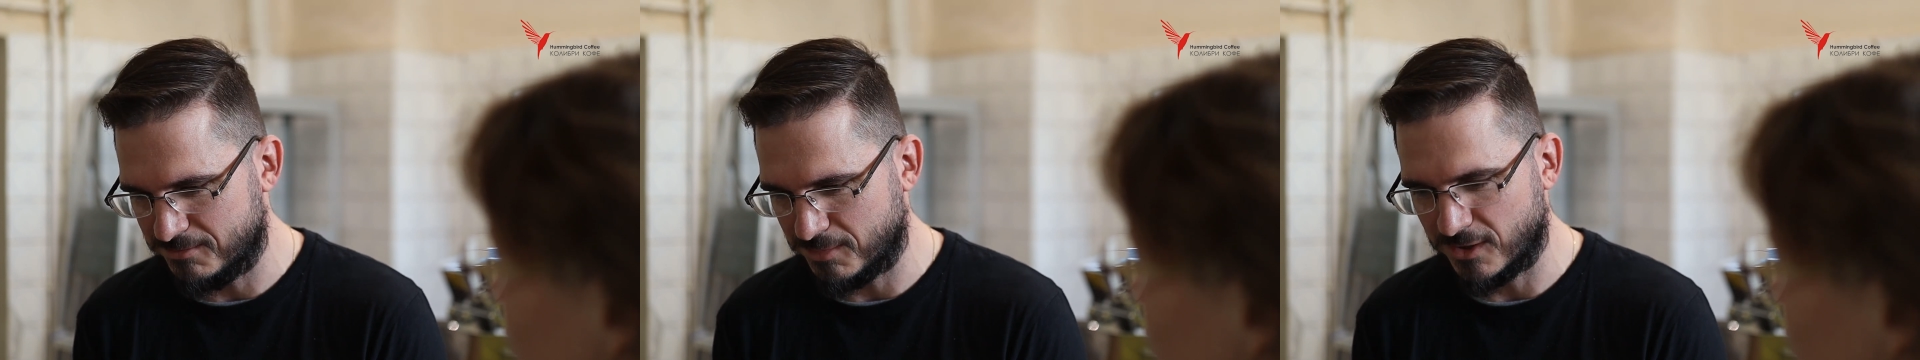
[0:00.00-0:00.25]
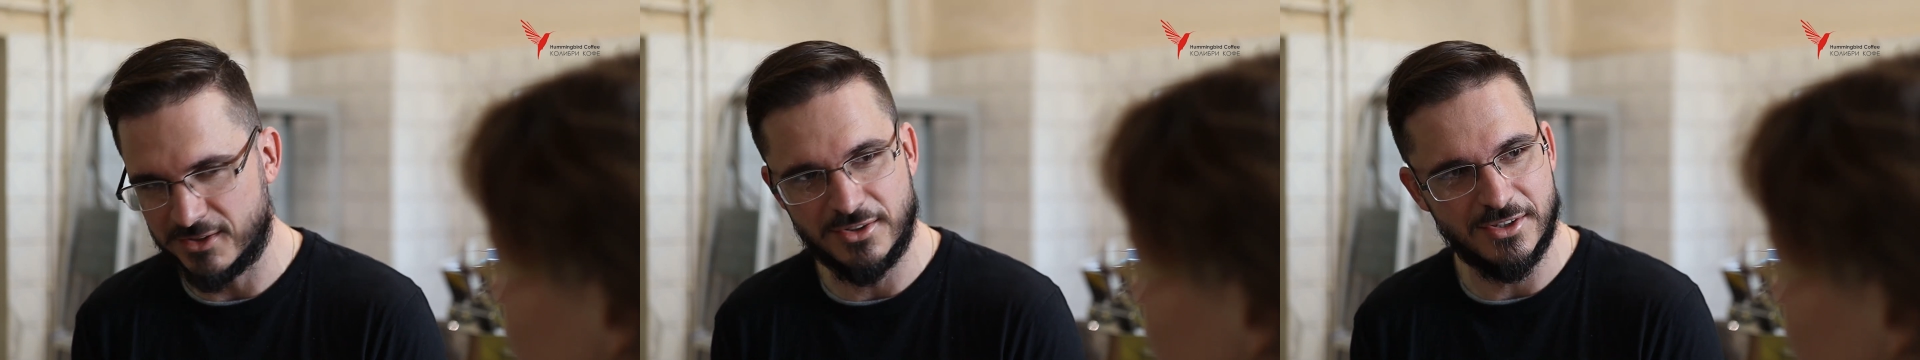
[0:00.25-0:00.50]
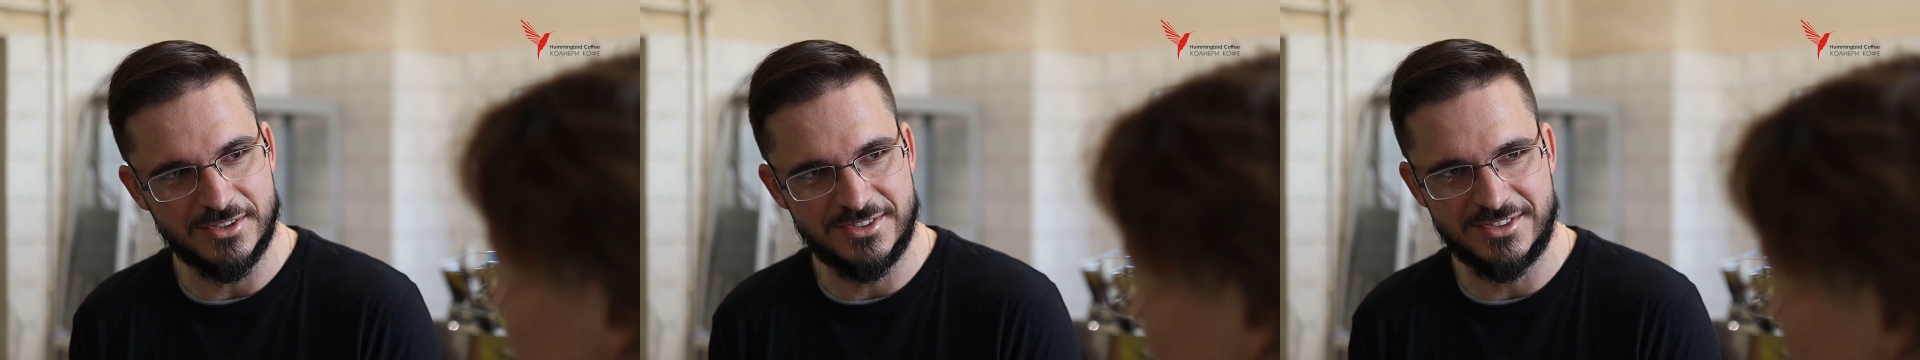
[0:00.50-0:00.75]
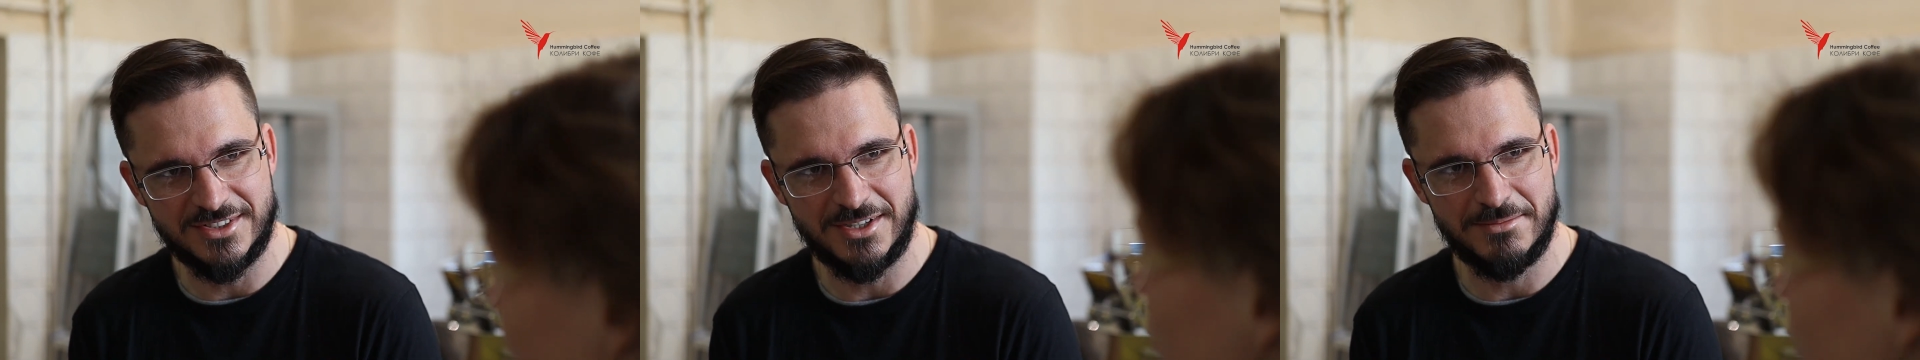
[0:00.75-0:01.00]

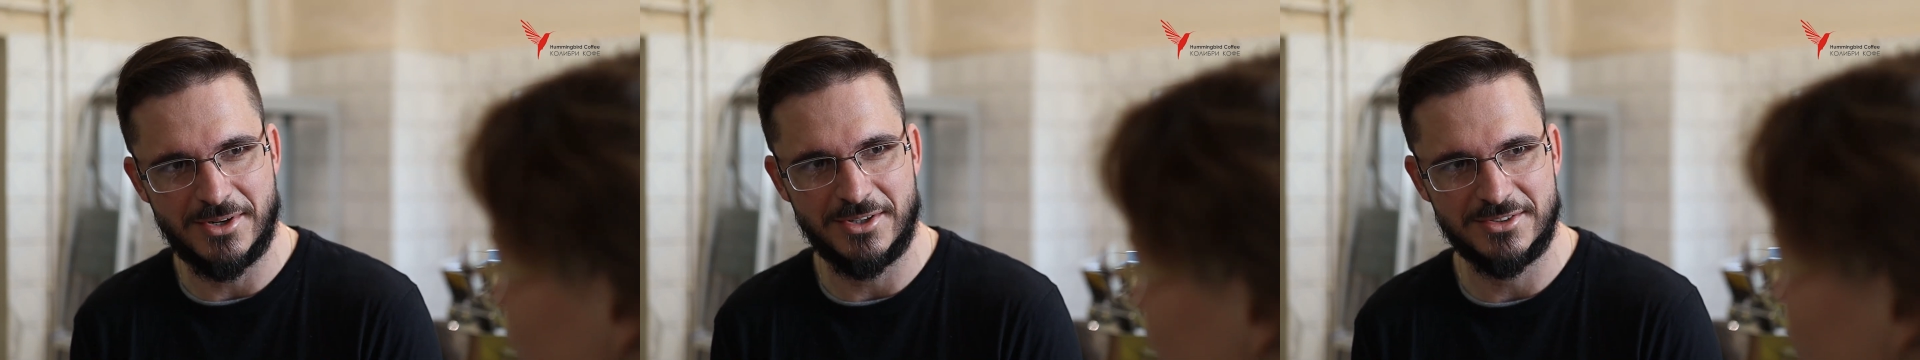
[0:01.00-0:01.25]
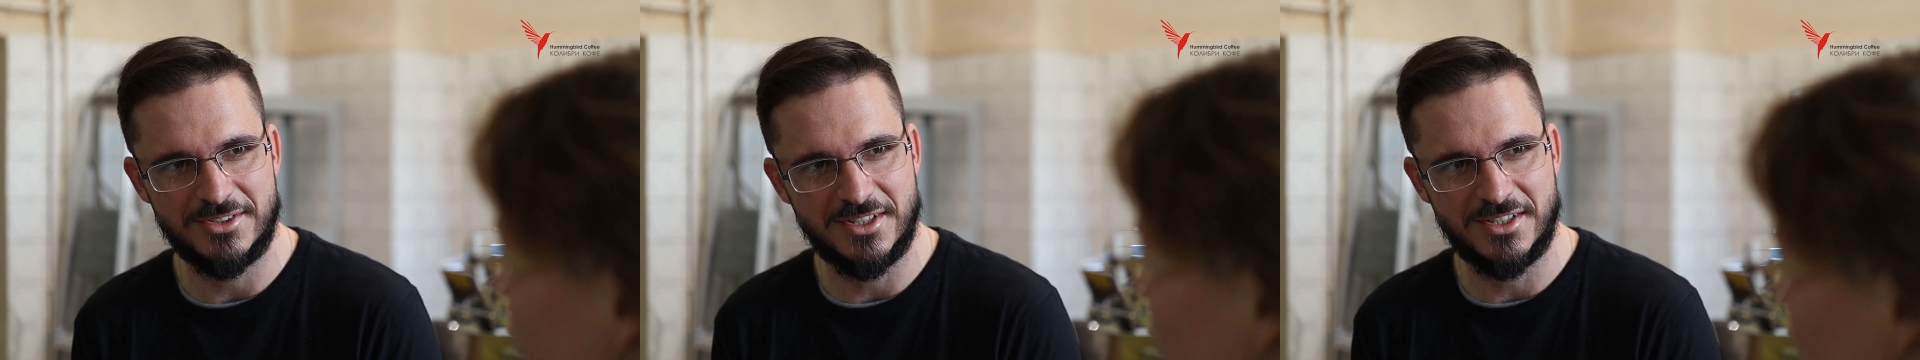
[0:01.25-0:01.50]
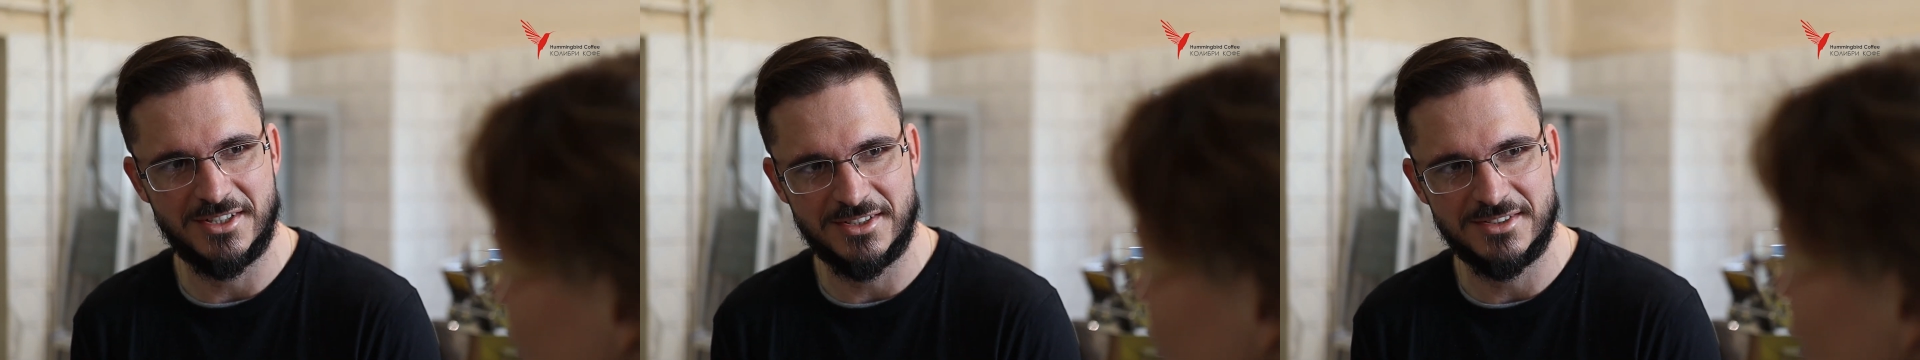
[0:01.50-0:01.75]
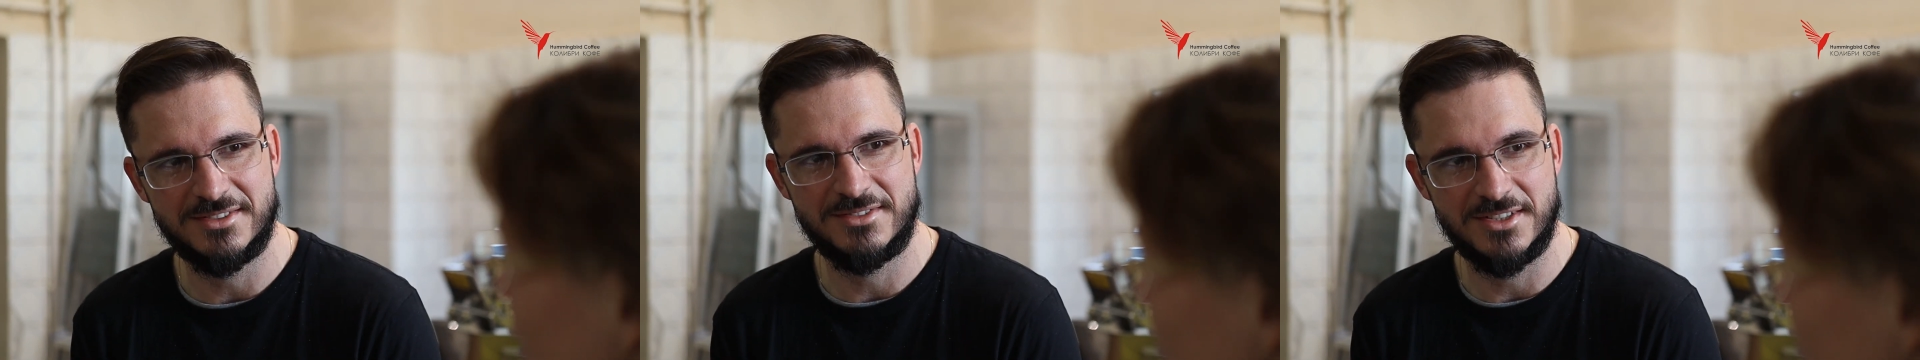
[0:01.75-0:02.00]
paradox about
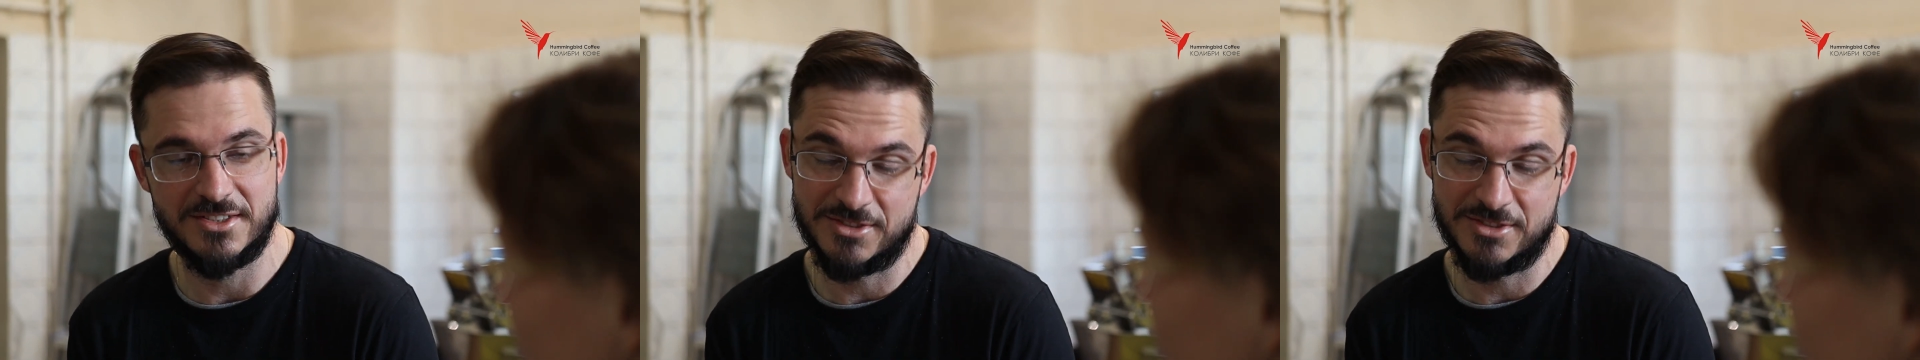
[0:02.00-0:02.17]
the